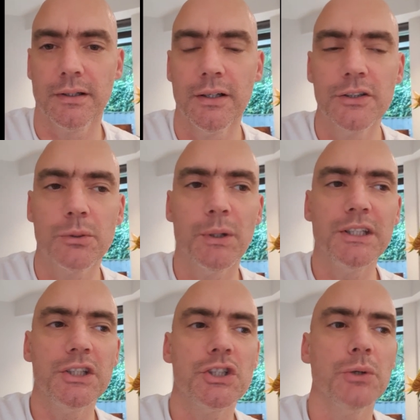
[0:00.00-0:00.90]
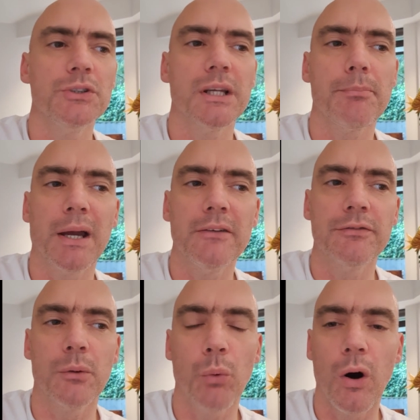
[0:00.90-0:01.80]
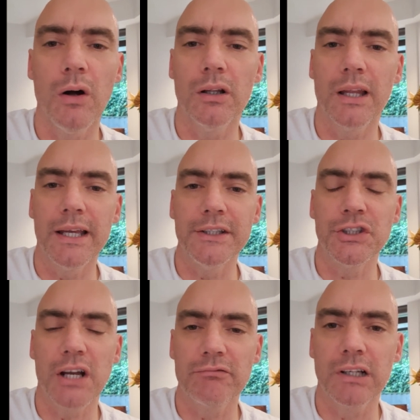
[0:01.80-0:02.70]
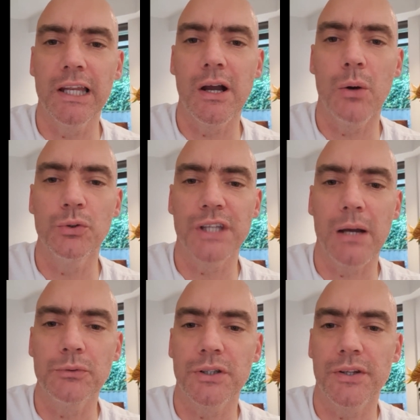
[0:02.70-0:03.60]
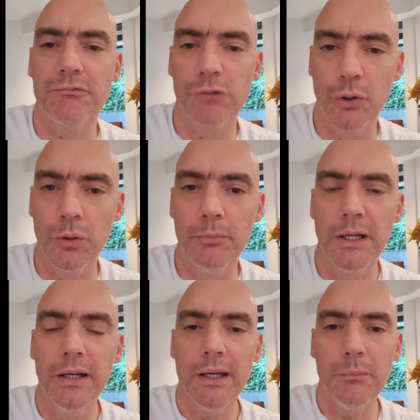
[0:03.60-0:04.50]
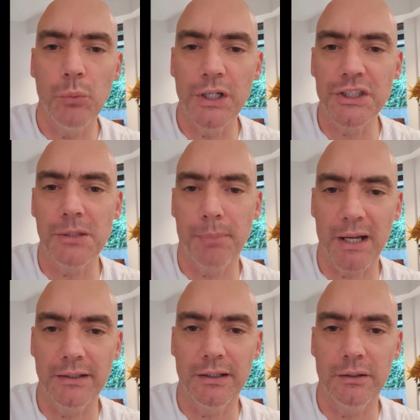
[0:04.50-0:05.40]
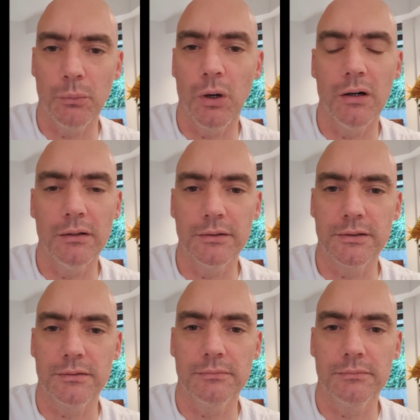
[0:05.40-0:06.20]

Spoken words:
So when you're choosing a paint for a wall, it generally goes down to the room in which you're painting the walls.